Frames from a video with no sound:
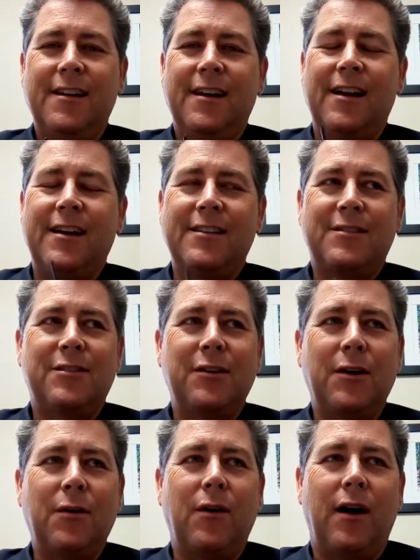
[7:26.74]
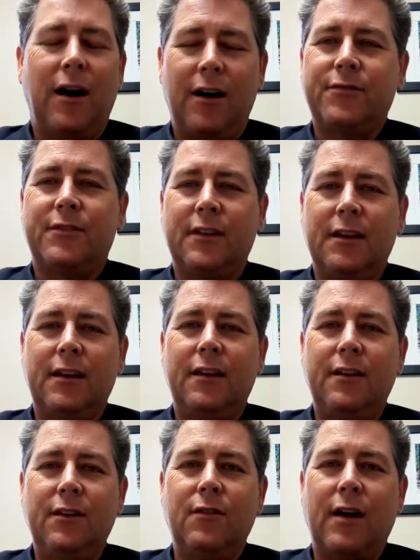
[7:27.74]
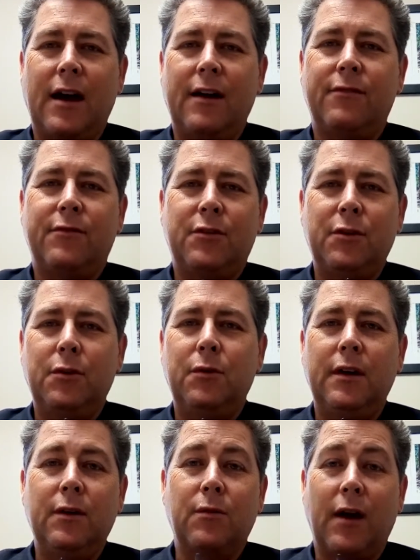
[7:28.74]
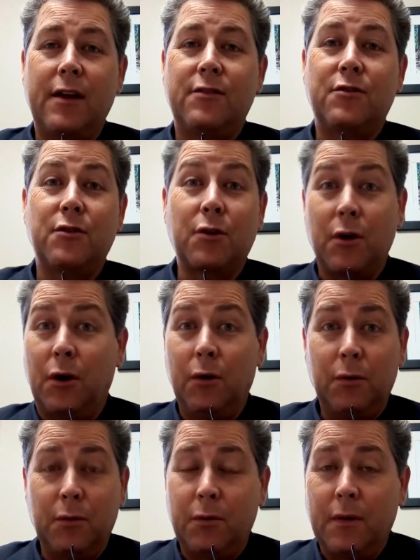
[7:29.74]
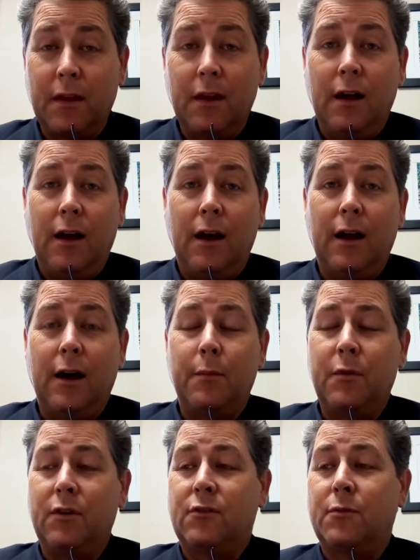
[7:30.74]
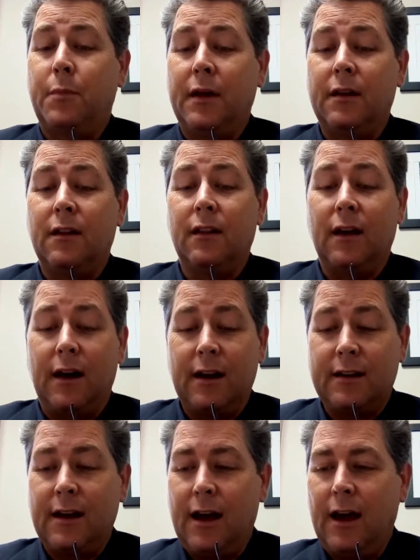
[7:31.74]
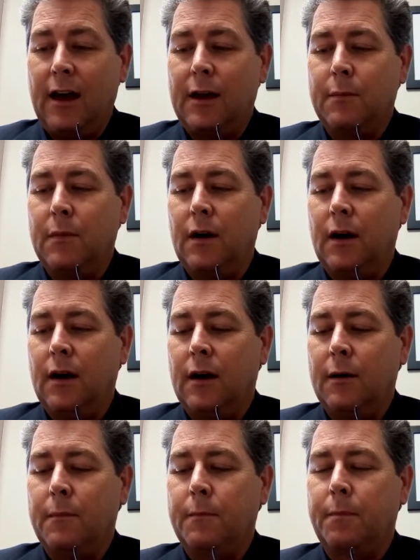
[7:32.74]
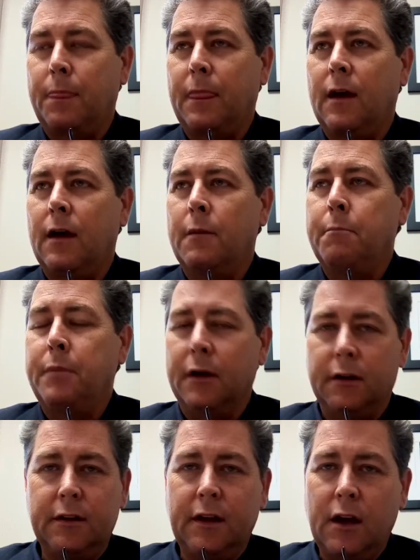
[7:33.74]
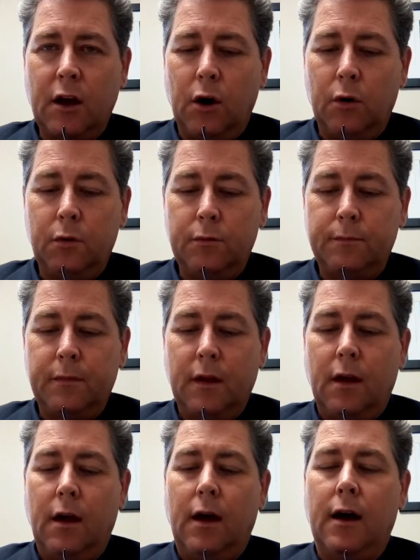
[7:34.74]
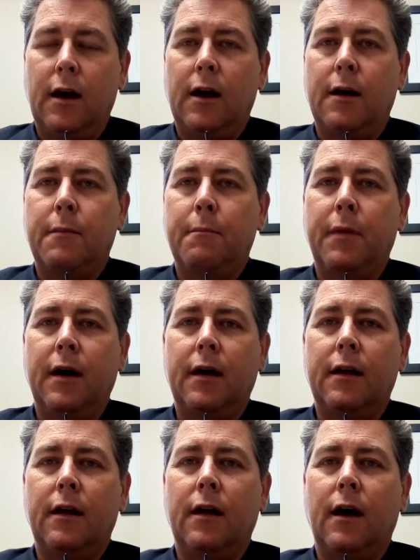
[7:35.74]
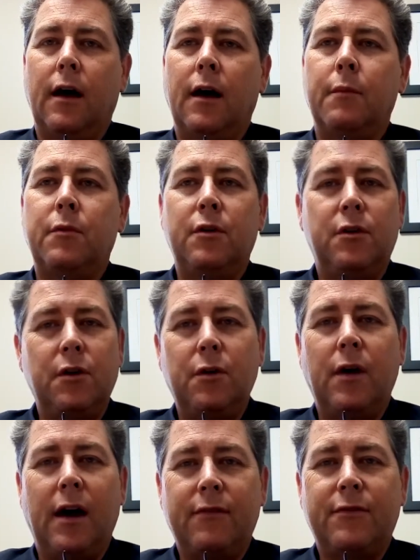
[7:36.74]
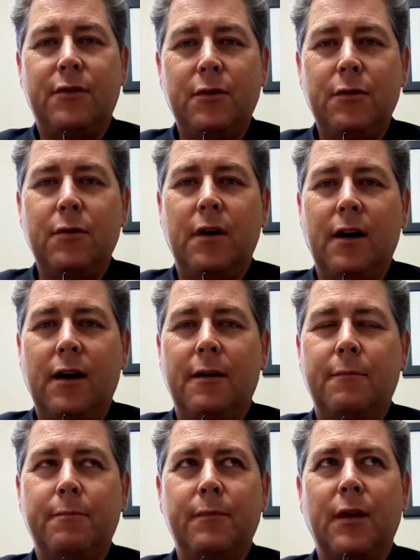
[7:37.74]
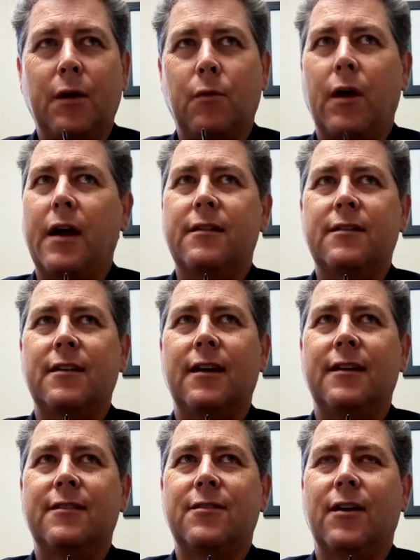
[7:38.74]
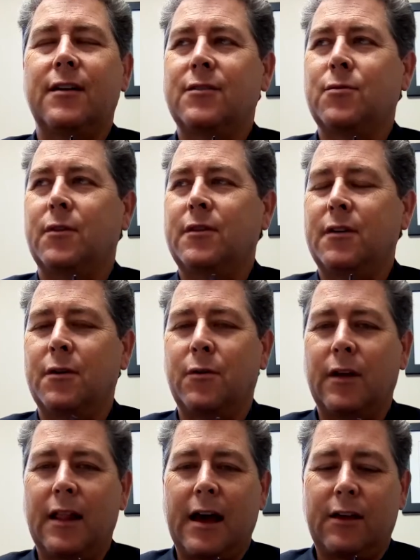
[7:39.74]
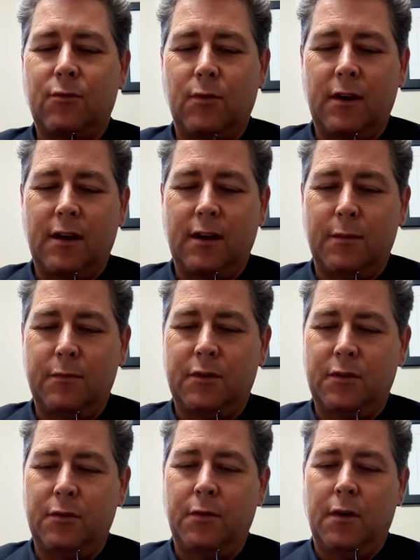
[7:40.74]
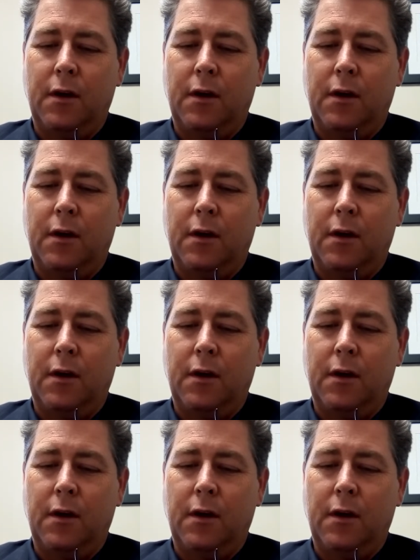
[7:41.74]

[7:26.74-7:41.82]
And so often you have to erase your goal. You spend a lot of time building a goal, but you do have to erase. And so I just want you to relax when it comes to